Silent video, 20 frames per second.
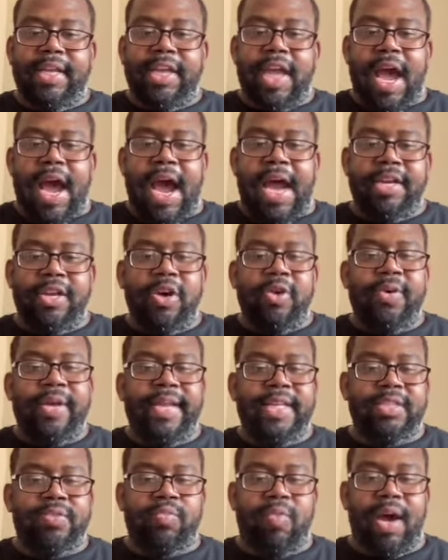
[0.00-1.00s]
I know
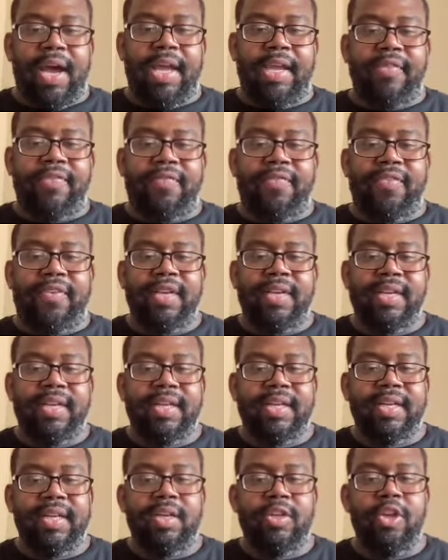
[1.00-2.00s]
his wife,
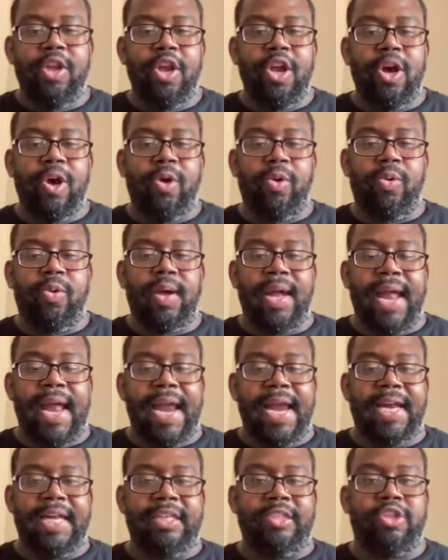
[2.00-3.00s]
you know,
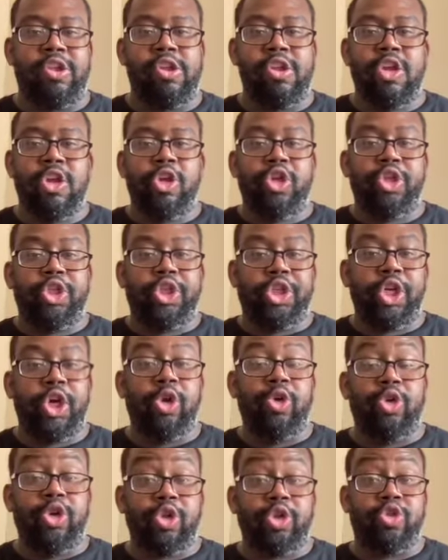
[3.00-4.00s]
has
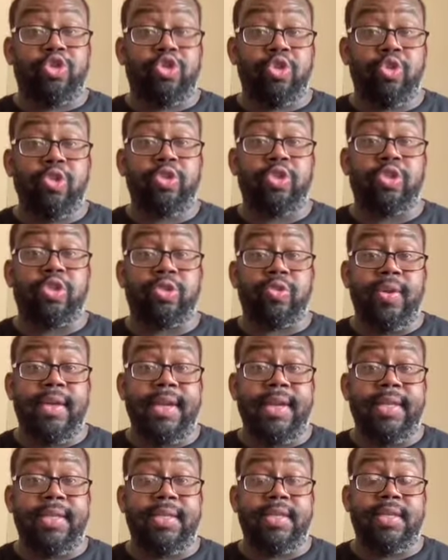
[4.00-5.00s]
showed true
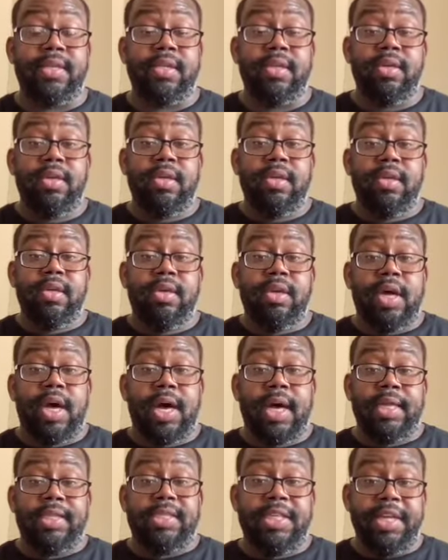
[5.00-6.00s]
strength
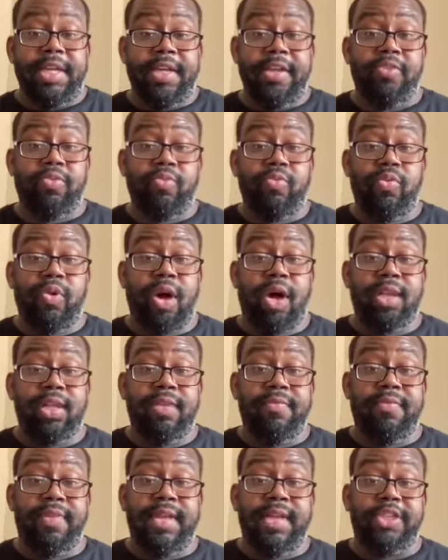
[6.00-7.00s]
to get through all
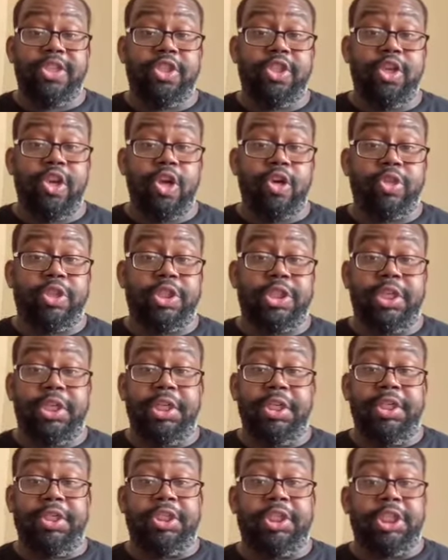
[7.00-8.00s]
of this. You know,
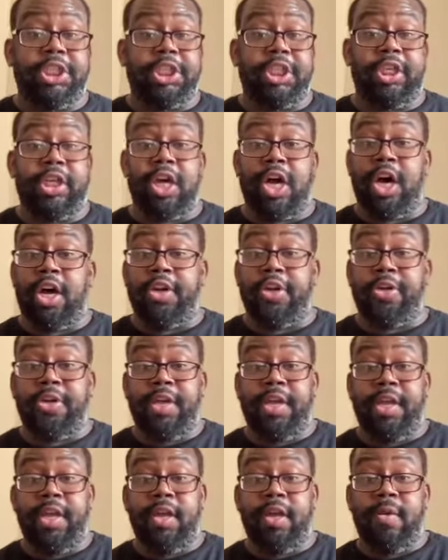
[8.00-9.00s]
she honored
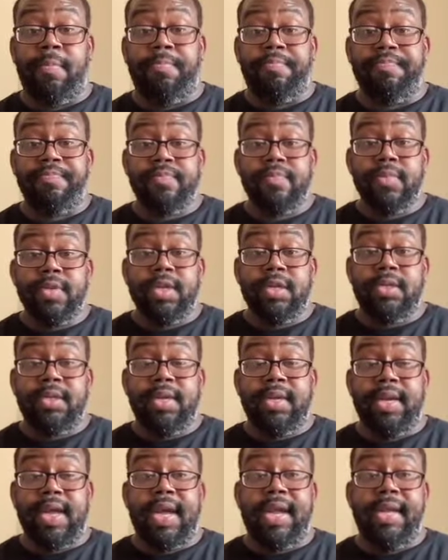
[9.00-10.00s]
him
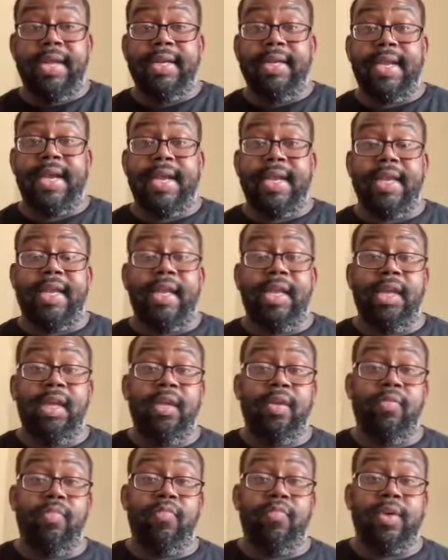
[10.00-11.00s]
the night that
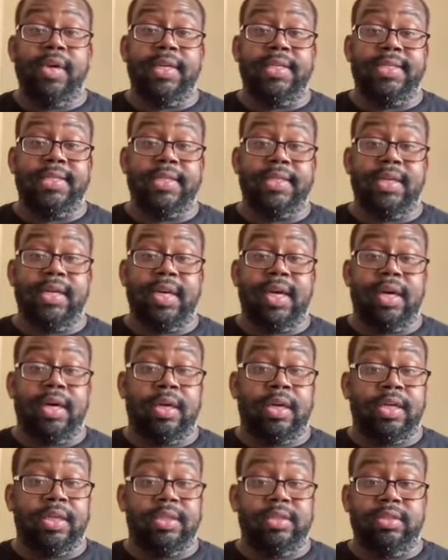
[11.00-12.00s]
he was,
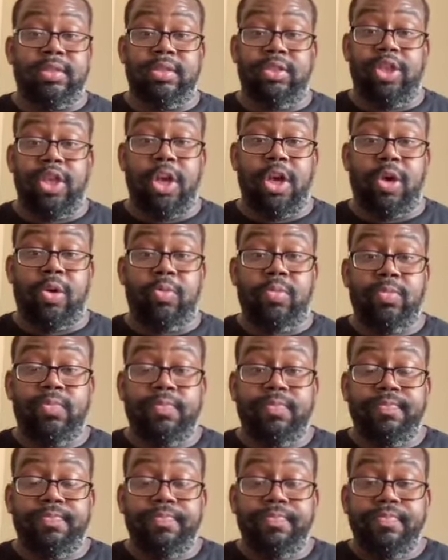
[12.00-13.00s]

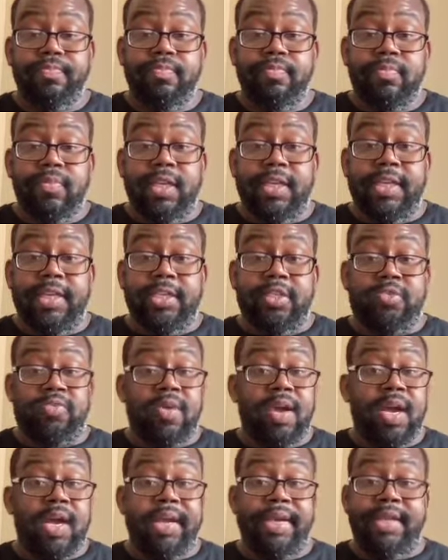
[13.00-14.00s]

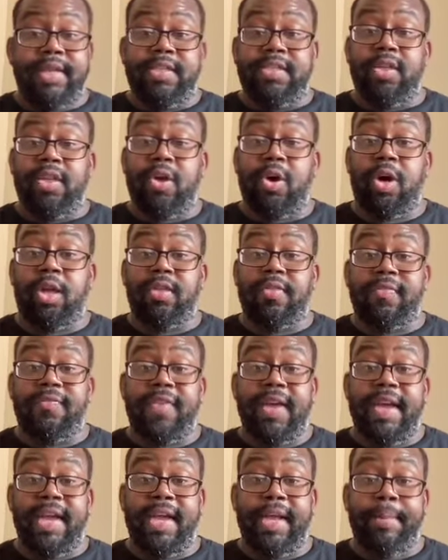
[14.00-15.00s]
enshrined into the Hall of
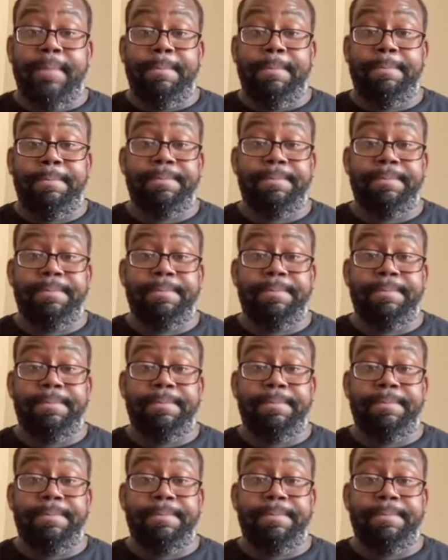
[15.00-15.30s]
Fame.